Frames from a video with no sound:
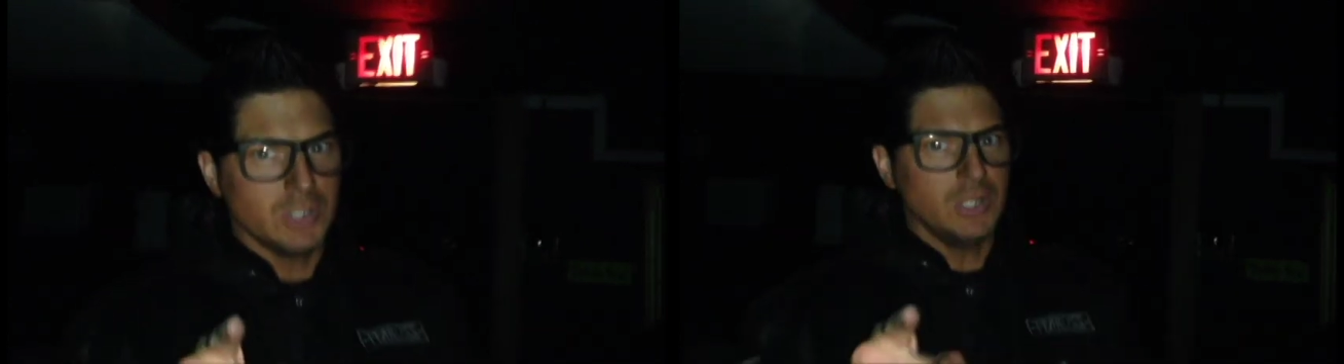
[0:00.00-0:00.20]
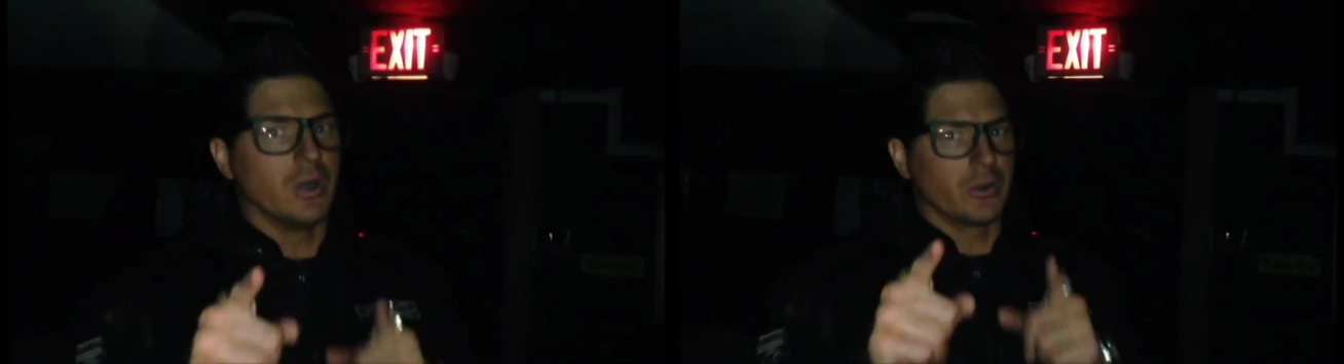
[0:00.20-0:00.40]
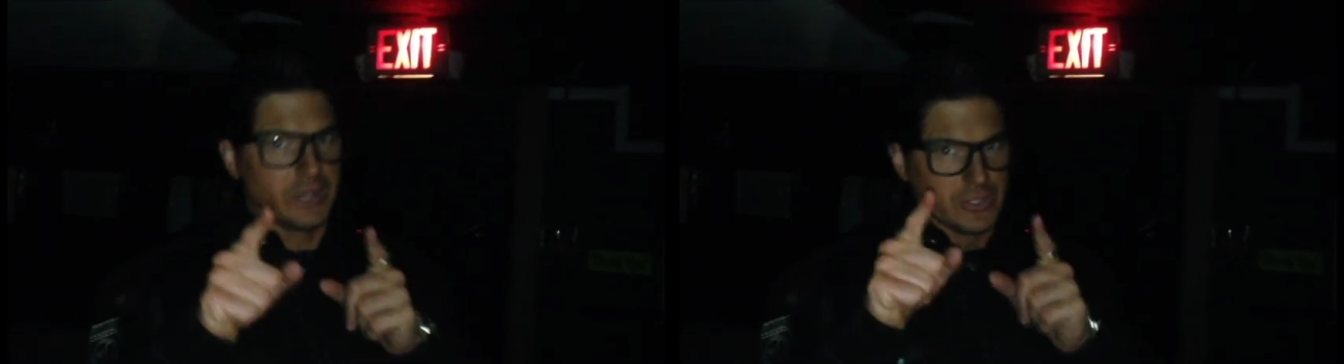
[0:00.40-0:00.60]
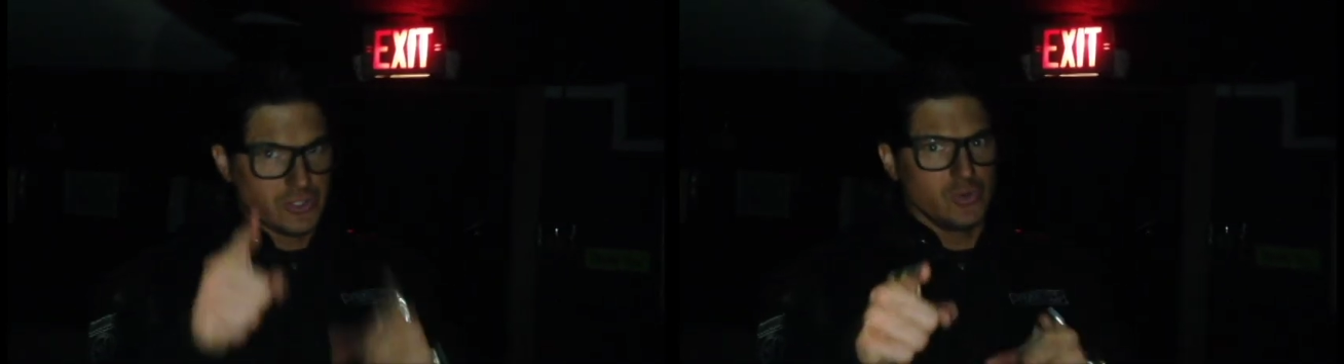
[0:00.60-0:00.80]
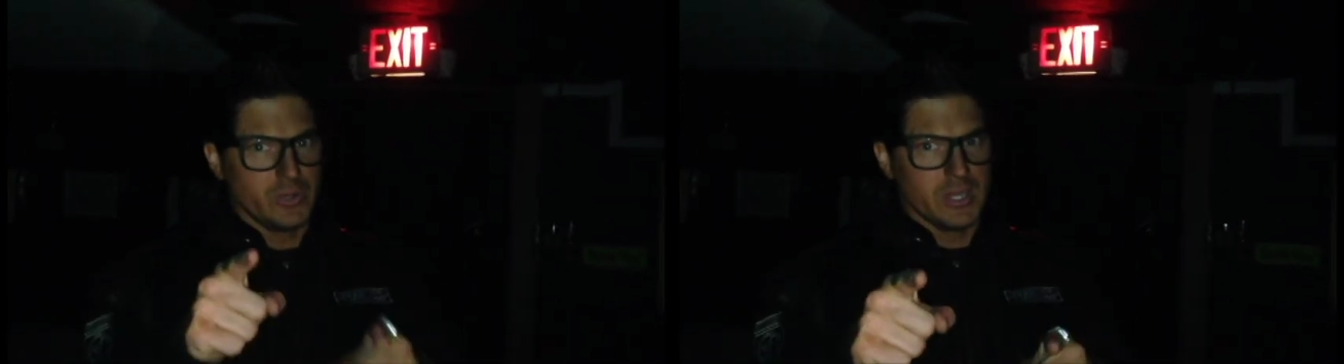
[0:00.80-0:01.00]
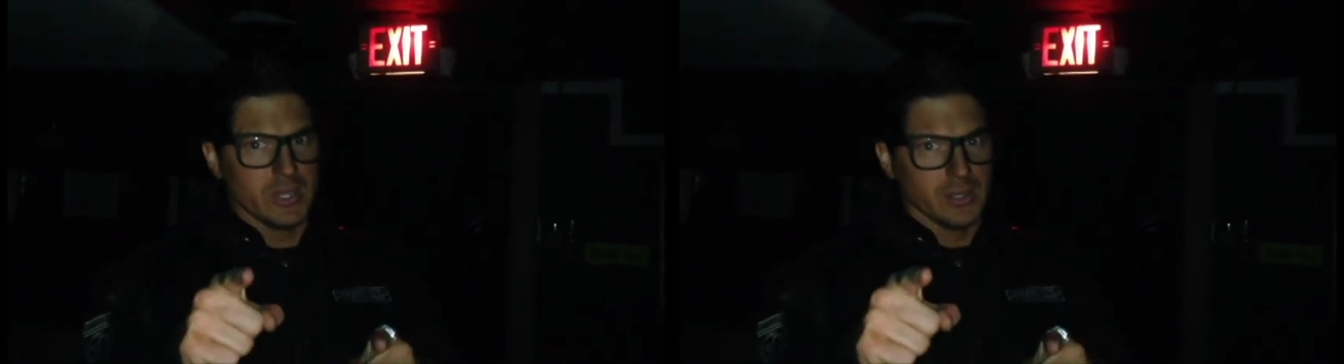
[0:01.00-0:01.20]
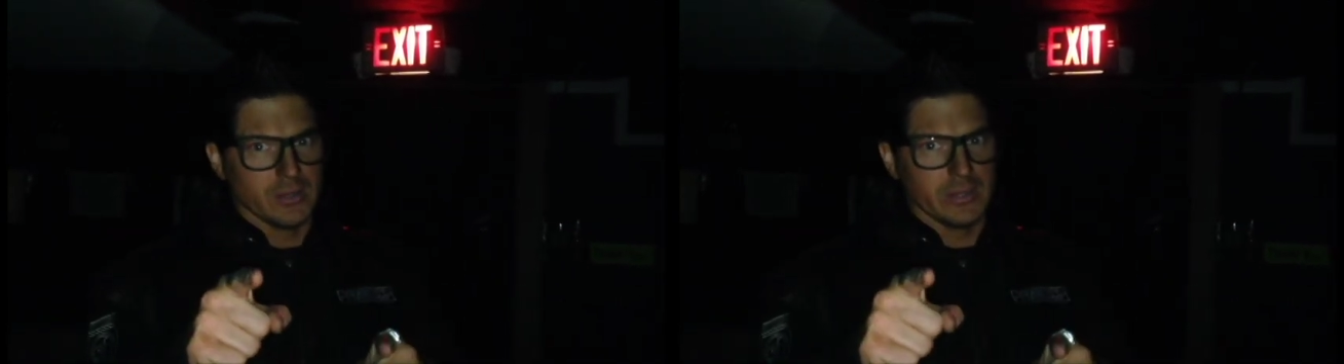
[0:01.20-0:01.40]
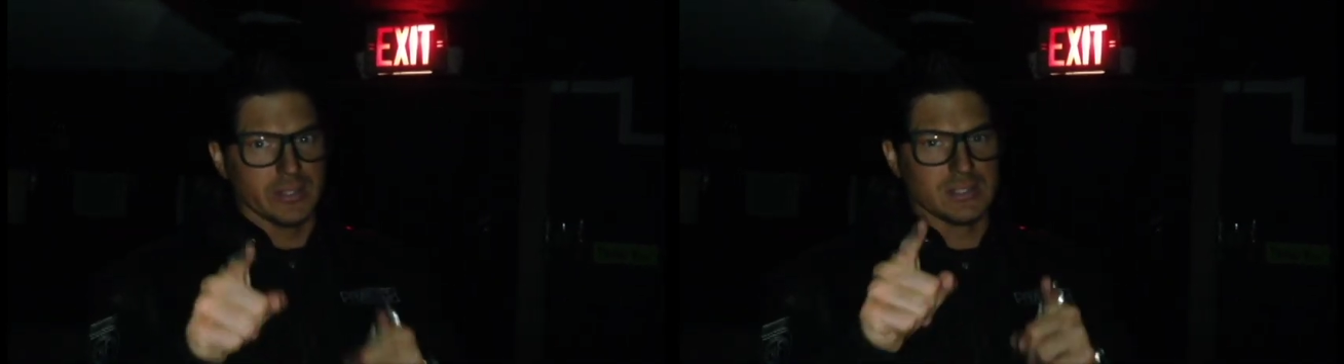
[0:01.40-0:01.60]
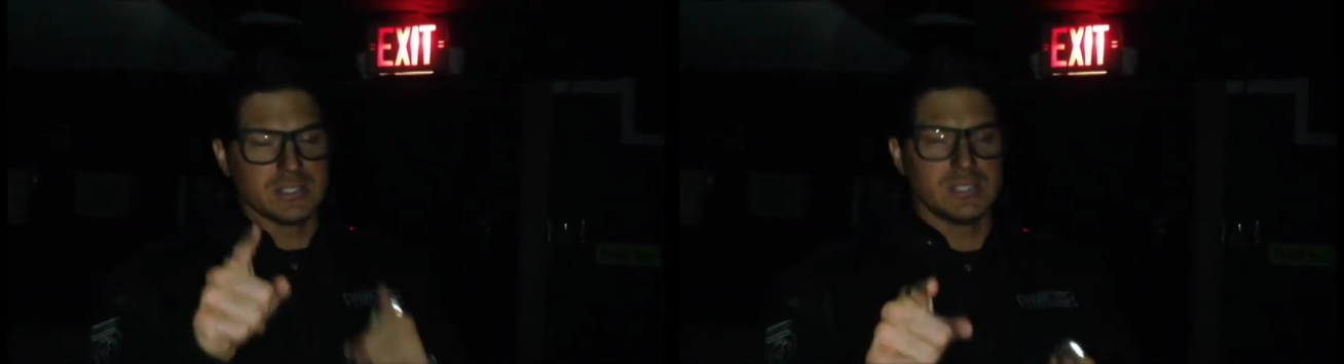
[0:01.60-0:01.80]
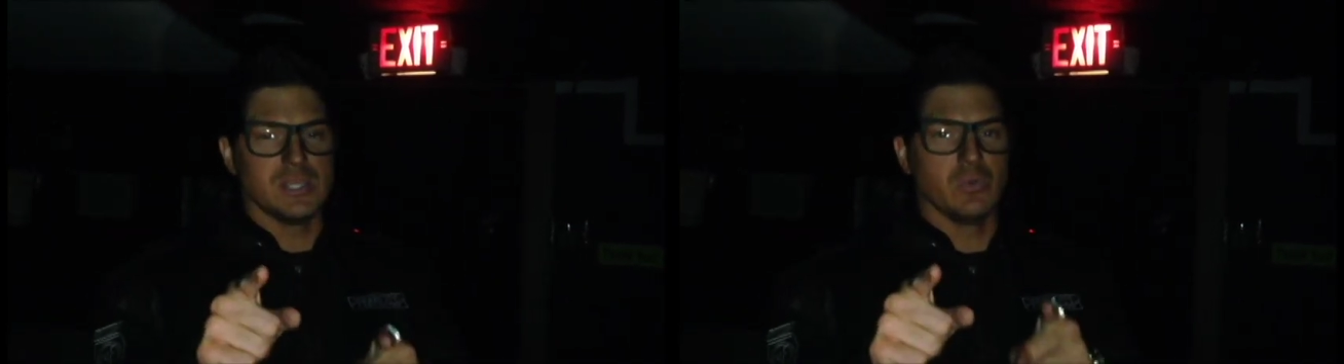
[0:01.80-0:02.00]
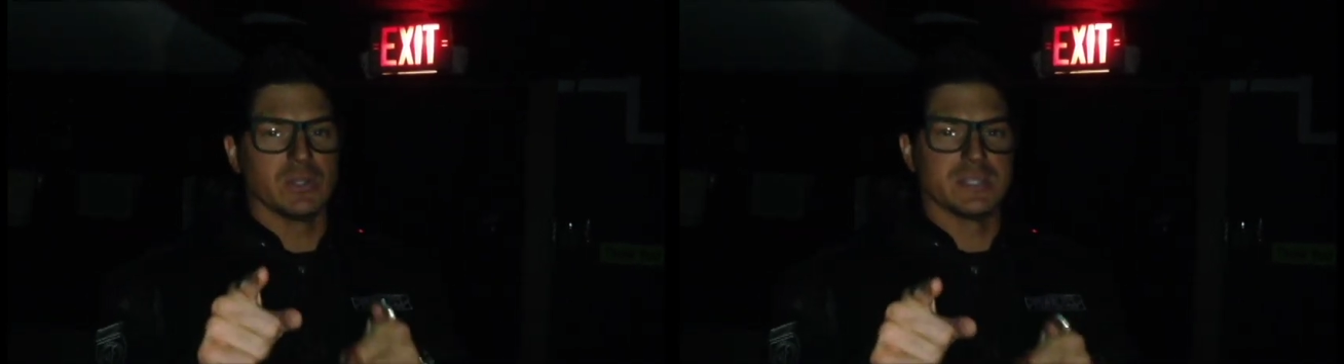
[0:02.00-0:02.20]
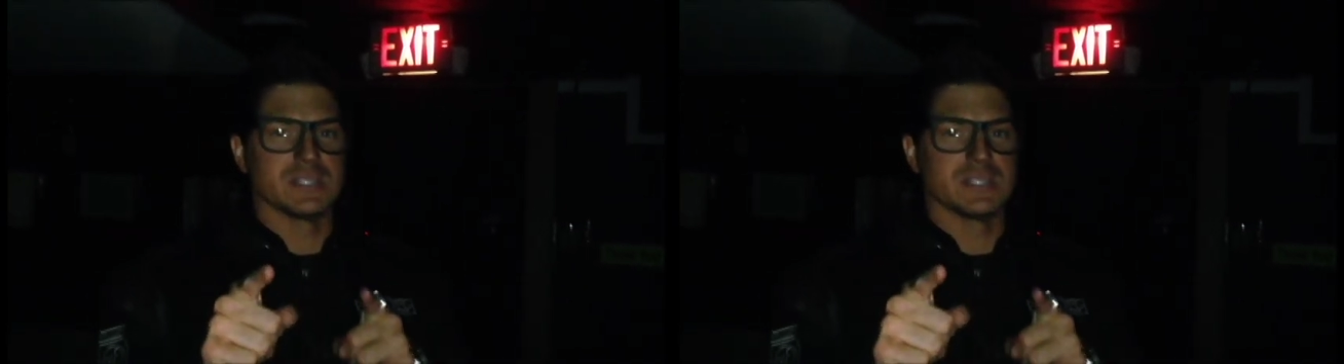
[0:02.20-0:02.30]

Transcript: are going to tune in and see what this